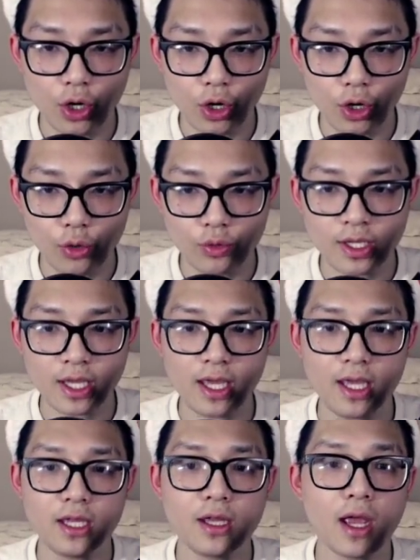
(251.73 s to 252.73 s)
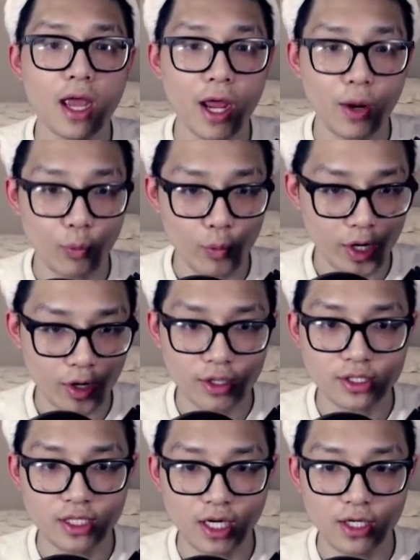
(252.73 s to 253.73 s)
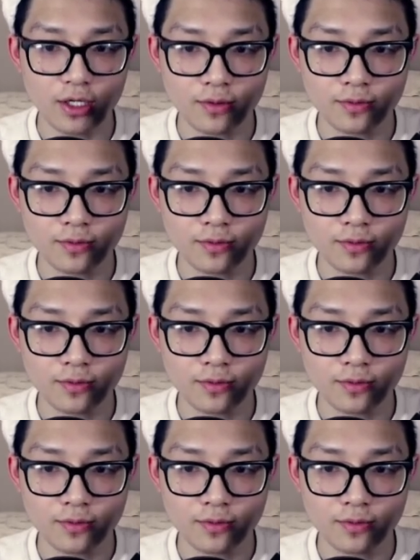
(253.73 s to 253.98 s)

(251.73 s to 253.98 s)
okay, and we are done.